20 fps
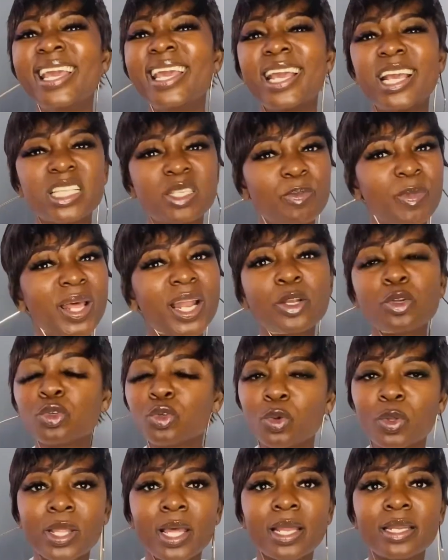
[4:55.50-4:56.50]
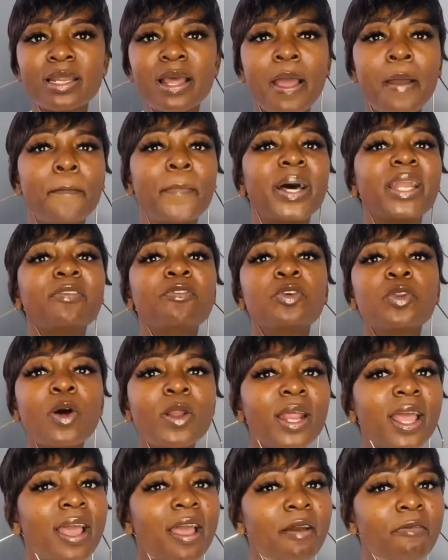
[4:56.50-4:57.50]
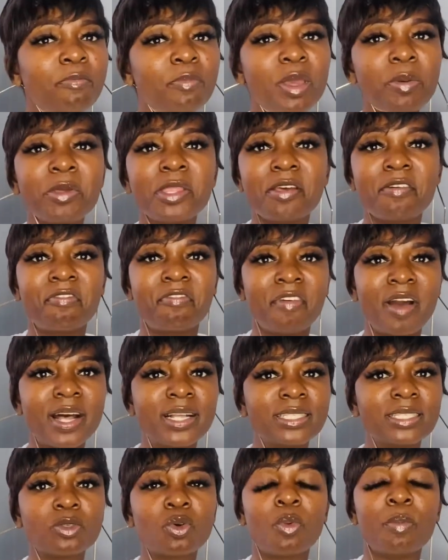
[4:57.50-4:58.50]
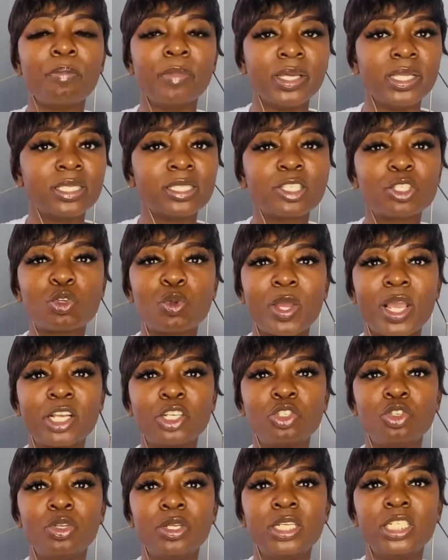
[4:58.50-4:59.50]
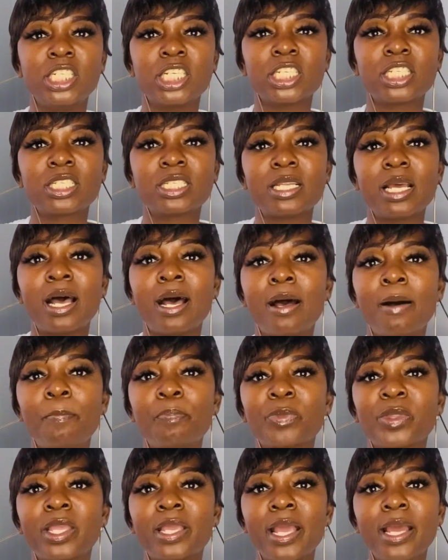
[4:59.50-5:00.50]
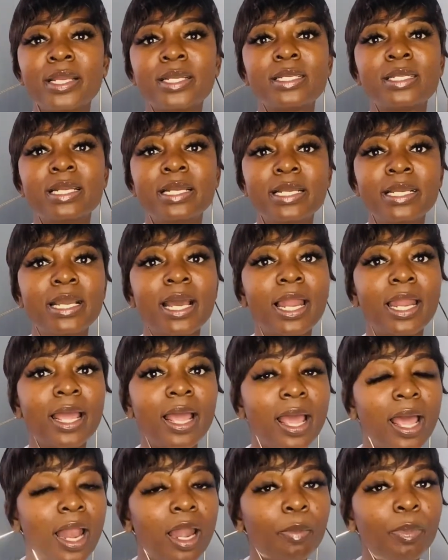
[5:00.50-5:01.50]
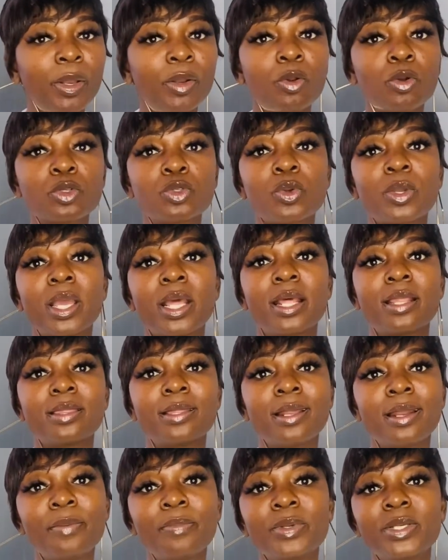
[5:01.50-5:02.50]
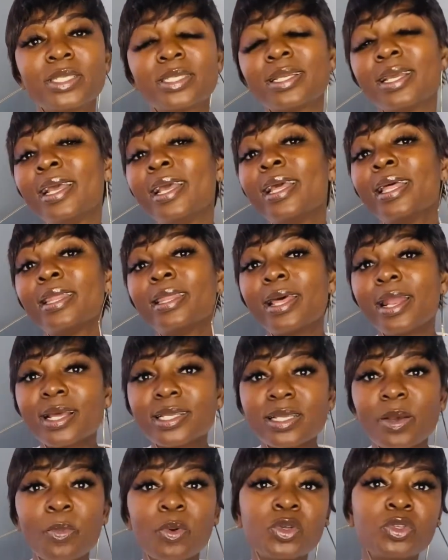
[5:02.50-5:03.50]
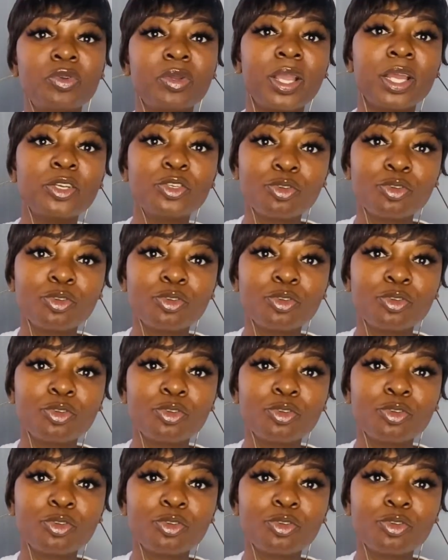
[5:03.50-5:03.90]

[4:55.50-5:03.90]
it's better to do that. that. But if you don't have maybe the funds or means to actually just get legal help and also get a therapist, then I suppose you can